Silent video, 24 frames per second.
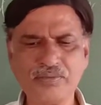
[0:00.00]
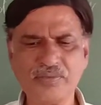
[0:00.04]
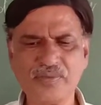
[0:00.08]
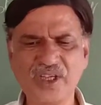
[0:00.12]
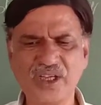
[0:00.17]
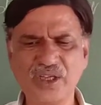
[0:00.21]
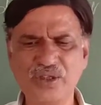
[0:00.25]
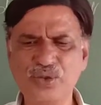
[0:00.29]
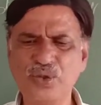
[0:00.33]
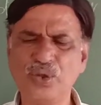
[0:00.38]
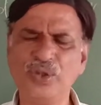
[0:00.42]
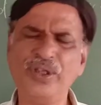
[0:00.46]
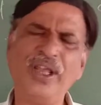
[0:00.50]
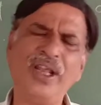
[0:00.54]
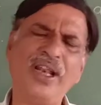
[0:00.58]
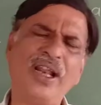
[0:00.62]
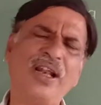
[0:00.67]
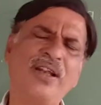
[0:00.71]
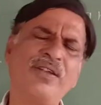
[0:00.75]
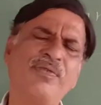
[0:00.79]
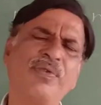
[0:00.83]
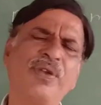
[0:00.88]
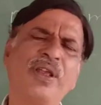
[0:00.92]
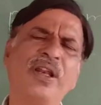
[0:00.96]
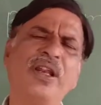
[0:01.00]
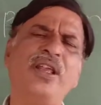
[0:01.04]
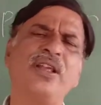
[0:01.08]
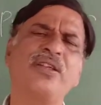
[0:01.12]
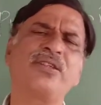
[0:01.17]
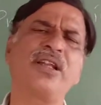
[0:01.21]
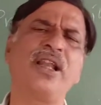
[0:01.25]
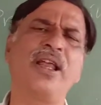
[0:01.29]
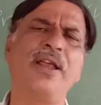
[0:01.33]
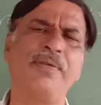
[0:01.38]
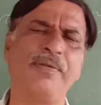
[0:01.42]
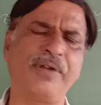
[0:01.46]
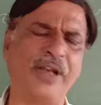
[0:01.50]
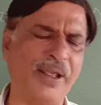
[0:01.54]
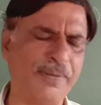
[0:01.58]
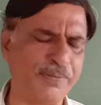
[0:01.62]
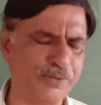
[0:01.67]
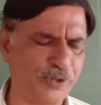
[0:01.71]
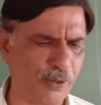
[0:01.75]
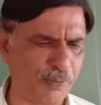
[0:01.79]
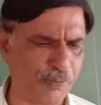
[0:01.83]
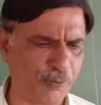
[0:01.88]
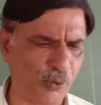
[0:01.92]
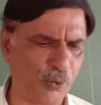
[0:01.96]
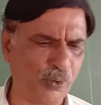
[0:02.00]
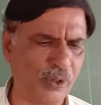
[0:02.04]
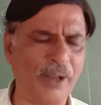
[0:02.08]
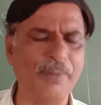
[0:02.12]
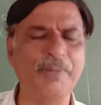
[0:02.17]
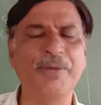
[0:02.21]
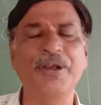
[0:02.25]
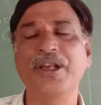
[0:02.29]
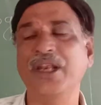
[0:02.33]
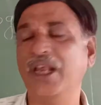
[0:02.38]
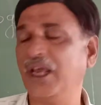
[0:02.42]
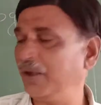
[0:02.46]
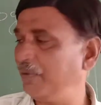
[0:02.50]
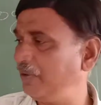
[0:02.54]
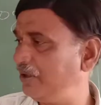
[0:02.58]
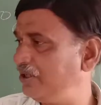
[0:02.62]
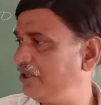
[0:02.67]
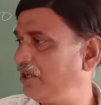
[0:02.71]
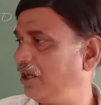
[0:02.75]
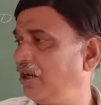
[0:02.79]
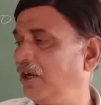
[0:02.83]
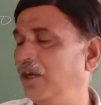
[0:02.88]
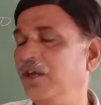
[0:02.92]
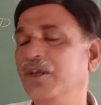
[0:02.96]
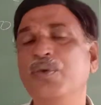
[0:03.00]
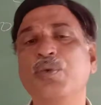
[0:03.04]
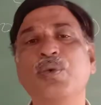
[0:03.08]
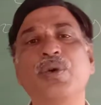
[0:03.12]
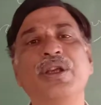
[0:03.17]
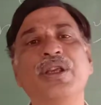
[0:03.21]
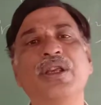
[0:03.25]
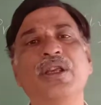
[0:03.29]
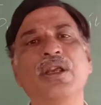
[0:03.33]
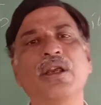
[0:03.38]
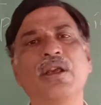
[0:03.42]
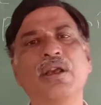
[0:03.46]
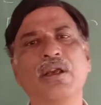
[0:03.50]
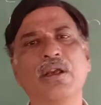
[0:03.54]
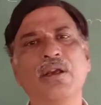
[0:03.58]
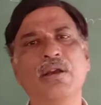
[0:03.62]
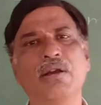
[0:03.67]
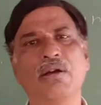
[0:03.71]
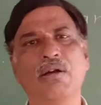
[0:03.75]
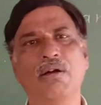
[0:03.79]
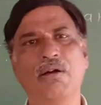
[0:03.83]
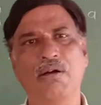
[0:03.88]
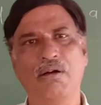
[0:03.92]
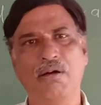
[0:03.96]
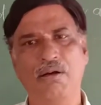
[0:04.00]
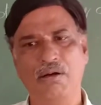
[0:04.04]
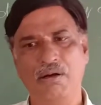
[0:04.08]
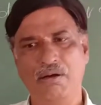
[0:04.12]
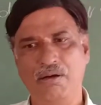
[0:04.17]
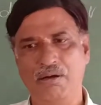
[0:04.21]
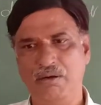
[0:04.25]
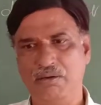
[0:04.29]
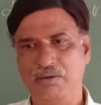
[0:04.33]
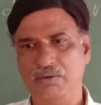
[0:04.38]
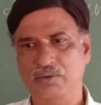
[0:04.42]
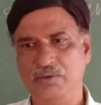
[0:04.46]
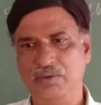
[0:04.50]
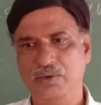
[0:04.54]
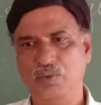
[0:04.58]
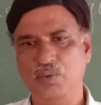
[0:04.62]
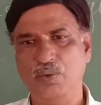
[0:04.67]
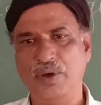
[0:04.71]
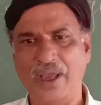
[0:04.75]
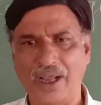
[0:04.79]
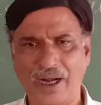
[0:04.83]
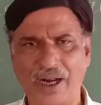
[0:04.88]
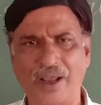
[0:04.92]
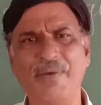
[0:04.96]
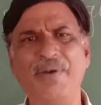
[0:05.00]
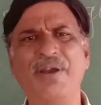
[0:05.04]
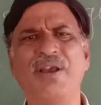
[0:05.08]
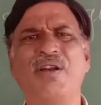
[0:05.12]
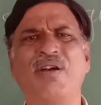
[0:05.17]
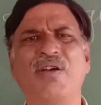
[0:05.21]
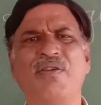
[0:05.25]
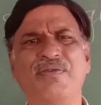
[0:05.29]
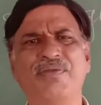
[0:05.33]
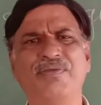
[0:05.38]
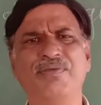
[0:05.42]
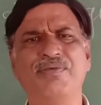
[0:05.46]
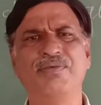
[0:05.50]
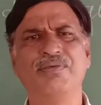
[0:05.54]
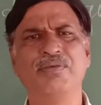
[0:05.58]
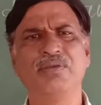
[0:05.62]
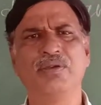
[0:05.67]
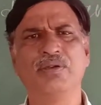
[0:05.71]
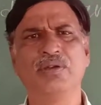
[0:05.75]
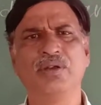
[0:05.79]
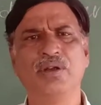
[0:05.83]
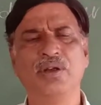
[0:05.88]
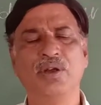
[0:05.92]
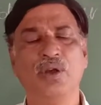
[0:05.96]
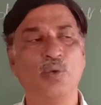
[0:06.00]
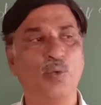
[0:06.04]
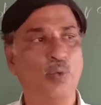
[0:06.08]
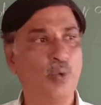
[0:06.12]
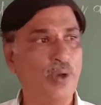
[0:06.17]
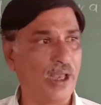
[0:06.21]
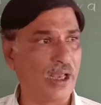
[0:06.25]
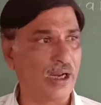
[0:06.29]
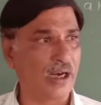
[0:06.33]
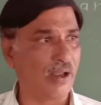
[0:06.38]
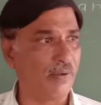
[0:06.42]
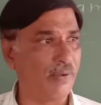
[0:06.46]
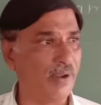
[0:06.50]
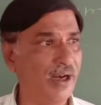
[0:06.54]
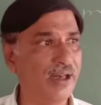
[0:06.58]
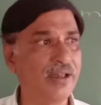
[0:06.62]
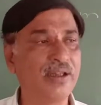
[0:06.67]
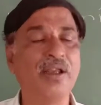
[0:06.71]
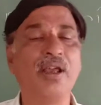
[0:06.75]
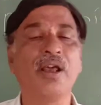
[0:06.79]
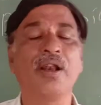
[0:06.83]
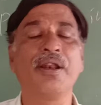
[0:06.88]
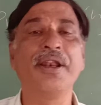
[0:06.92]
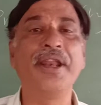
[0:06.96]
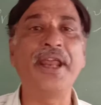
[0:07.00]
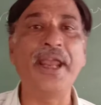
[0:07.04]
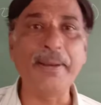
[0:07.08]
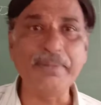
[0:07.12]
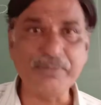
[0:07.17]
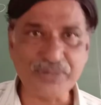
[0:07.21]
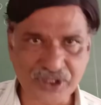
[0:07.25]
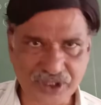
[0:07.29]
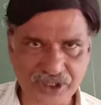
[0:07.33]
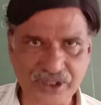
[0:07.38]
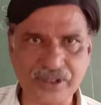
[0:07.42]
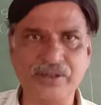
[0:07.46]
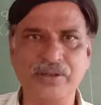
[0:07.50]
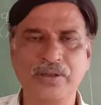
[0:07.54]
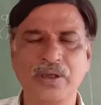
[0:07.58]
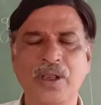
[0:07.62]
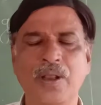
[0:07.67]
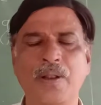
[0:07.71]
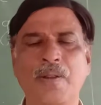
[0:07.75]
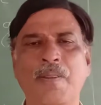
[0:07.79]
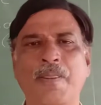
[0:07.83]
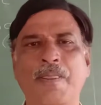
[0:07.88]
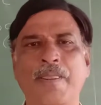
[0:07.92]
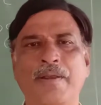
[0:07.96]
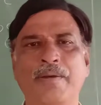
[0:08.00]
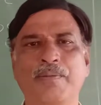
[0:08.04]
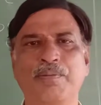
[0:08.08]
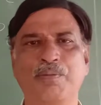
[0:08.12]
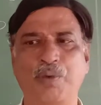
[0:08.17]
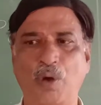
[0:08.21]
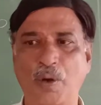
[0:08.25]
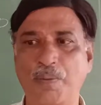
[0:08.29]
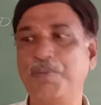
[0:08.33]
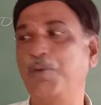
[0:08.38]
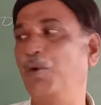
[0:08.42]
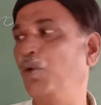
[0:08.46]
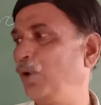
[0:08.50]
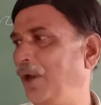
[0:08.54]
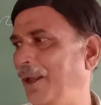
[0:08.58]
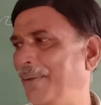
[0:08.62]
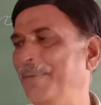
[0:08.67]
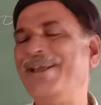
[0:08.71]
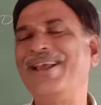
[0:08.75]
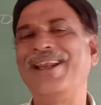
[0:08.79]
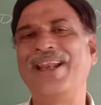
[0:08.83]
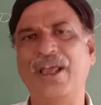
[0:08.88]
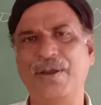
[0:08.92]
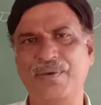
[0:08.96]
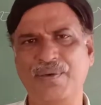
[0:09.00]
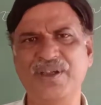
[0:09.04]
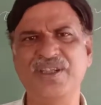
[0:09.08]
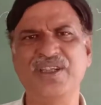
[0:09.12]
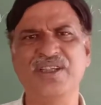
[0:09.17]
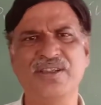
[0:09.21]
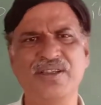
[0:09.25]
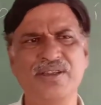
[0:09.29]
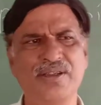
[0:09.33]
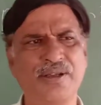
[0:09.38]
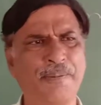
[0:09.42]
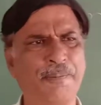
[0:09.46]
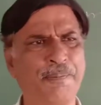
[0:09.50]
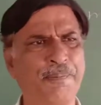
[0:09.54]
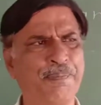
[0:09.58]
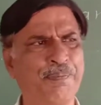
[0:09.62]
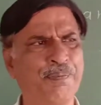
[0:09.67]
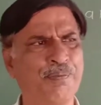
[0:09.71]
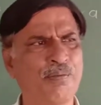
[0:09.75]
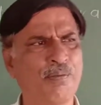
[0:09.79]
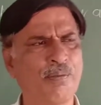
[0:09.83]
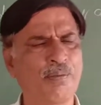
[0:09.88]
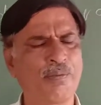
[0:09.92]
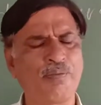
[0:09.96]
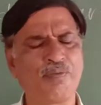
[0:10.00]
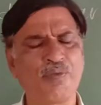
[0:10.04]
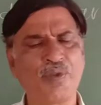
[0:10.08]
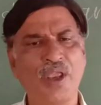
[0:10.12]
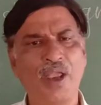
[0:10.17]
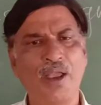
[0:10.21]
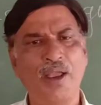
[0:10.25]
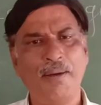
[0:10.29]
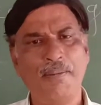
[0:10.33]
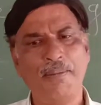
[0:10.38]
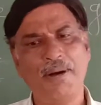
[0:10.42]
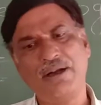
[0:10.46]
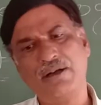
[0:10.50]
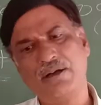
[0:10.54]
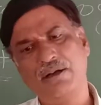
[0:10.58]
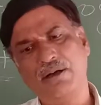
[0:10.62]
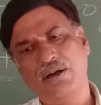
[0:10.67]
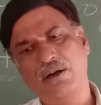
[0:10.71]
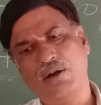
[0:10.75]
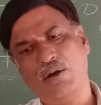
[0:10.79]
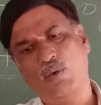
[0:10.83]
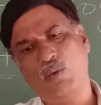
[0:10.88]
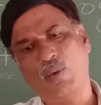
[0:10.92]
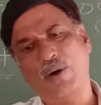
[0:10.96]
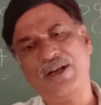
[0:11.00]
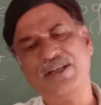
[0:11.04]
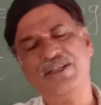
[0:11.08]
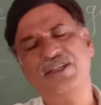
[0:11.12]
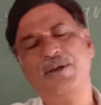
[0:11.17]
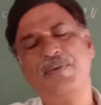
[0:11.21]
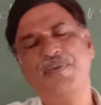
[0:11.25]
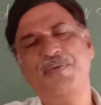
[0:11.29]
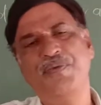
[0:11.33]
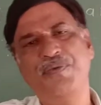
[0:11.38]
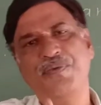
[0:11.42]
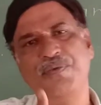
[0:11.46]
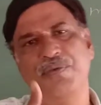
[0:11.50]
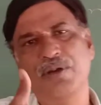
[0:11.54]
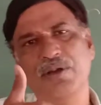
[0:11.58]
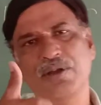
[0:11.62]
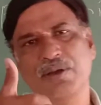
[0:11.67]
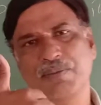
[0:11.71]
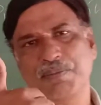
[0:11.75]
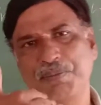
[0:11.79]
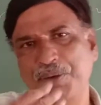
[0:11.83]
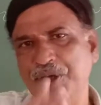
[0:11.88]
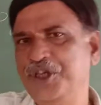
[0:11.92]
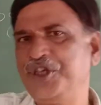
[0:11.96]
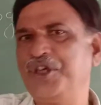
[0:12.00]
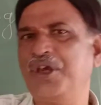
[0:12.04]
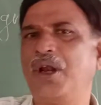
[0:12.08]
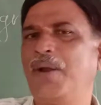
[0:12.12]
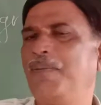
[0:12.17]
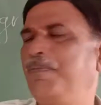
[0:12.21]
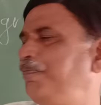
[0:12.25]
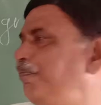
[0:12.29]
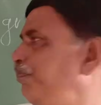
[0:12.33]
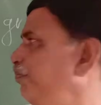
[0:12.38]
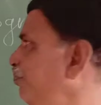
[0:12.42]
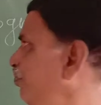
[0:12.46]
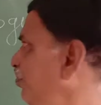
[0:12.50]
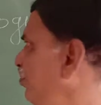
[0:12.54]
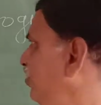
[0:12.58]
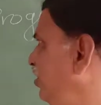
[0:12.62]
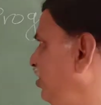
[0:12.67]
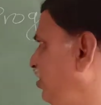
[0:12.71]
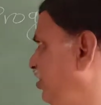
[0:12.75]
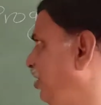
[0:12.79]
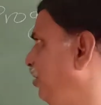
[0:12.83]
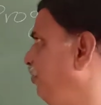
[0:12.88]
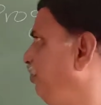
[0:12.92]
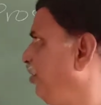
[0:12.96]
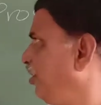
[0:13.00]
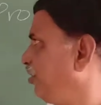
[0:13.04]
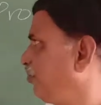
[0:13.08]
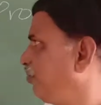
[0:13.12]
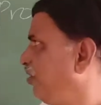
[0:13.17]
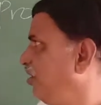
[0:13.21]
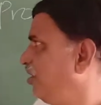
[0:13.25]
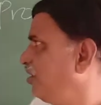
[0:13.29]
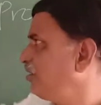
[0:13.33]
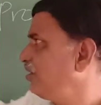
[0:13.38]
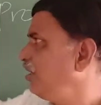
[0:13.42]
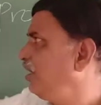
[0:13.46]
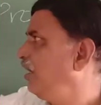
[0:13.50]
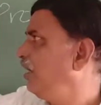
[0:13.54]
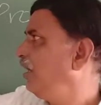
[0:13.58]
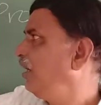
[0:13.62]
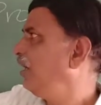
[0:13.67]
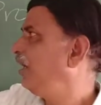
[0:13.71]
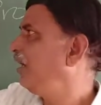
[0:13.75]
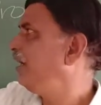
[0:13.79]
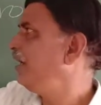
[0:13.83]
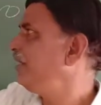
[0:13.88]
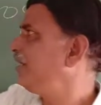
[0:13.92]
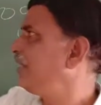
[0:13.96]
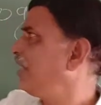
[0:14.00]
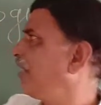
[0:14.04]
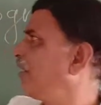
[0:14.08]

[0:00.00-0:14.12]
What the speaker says: So there are various types of programming language. Generally, we are aware of. We are aware their names of programming languages. But what is the feature of C++? It is an